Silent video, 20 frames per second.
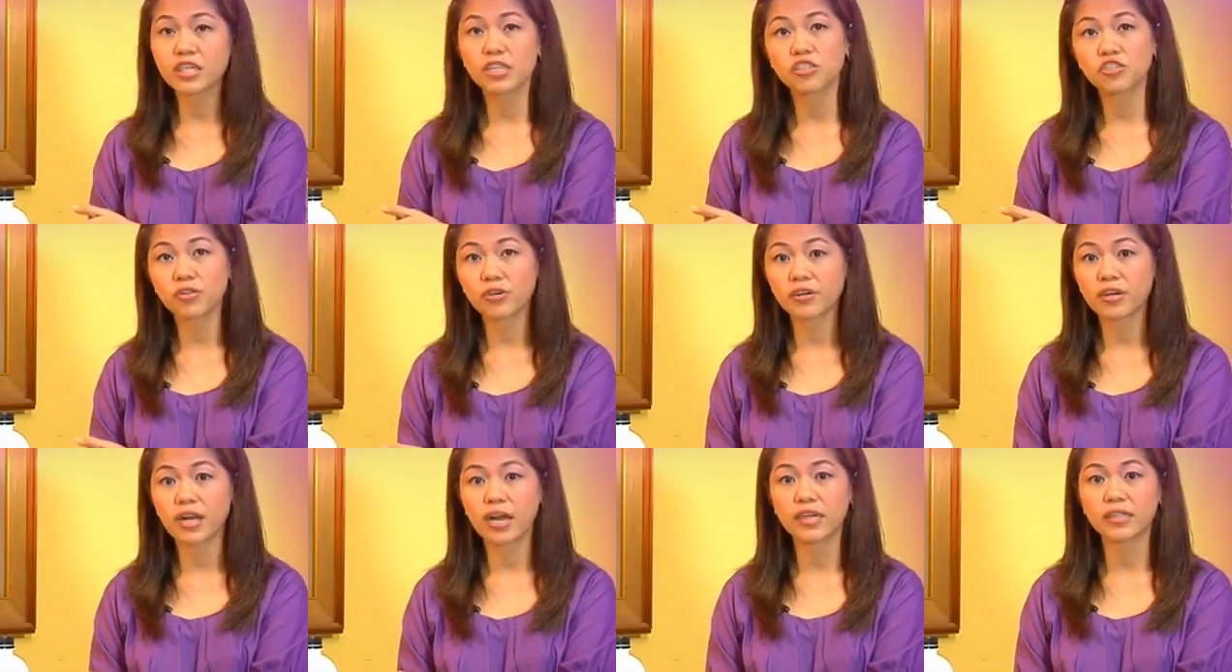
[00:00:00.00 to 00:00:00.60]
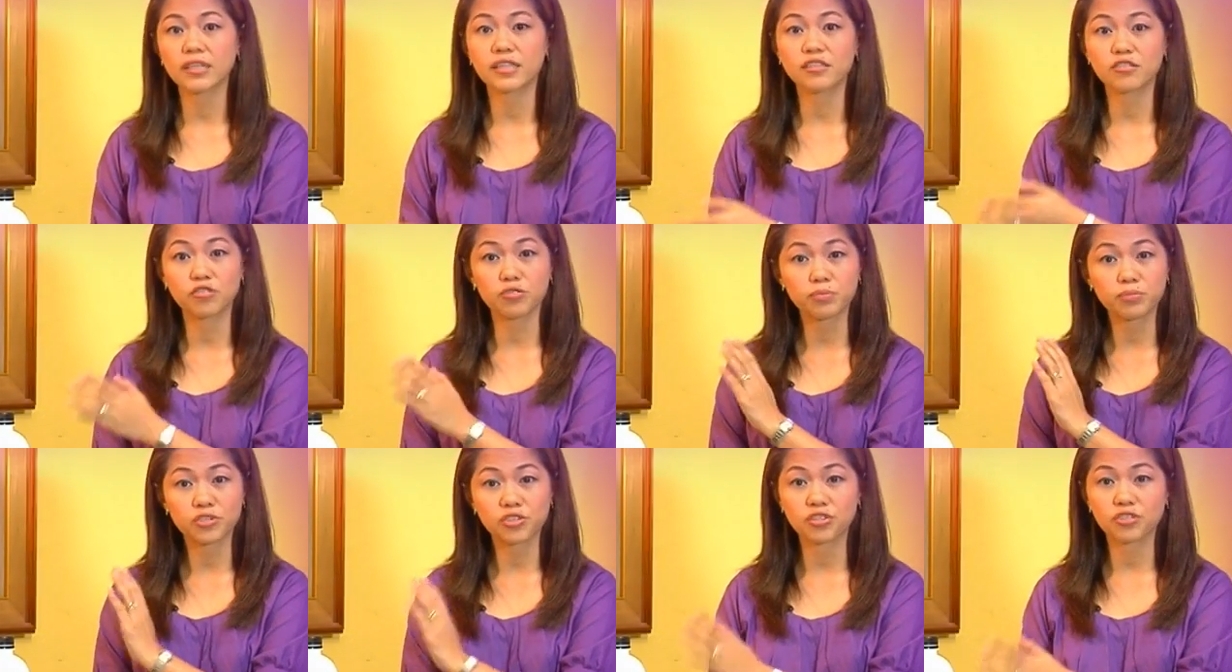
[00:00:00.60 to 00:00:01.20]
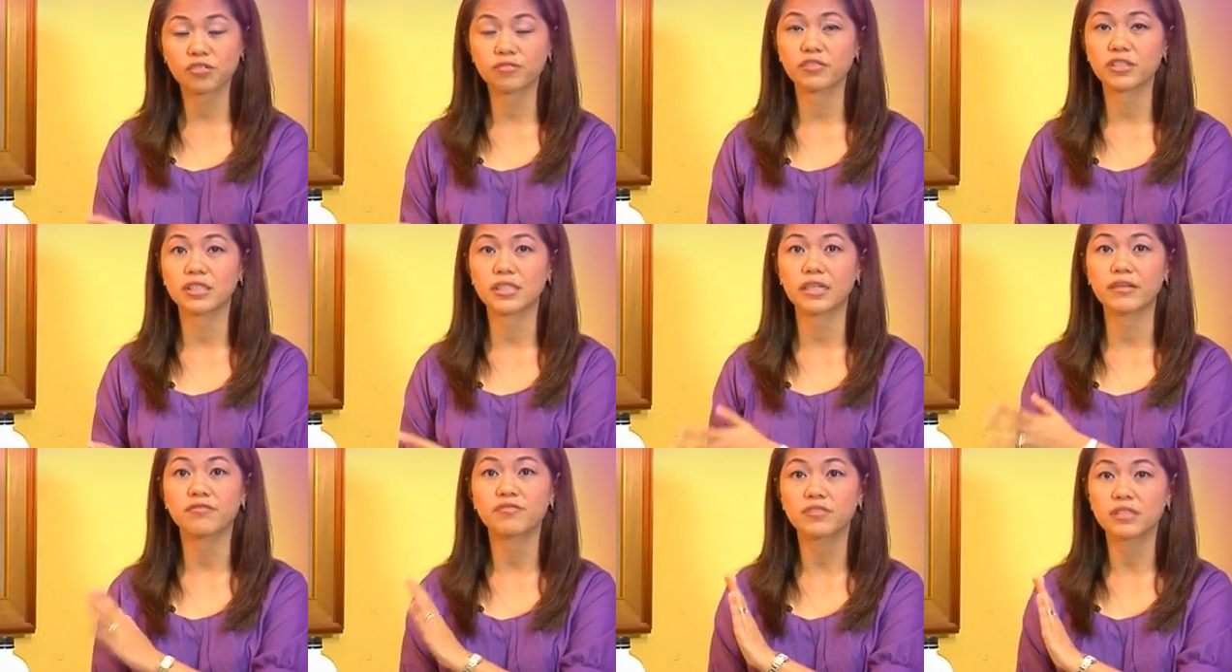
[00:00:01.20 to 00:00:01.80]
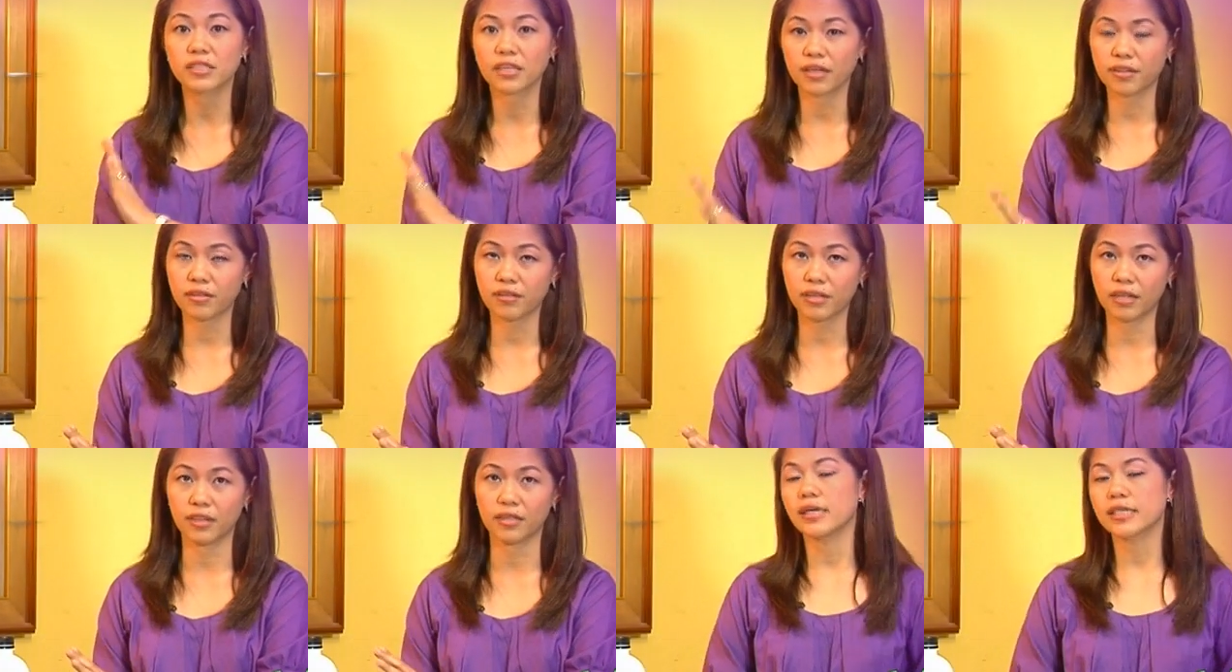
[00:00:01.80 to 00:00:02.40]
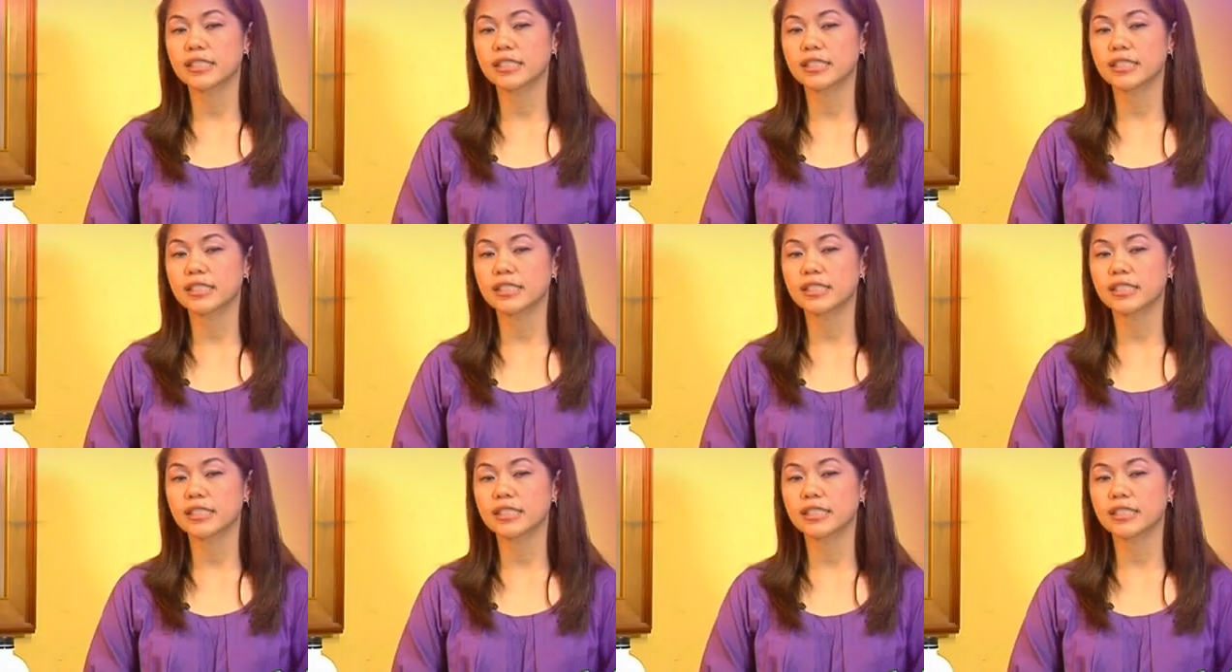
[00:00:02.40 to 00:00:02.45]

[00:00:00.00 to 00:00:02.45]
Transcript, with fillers: is organic, no preservative, nothing.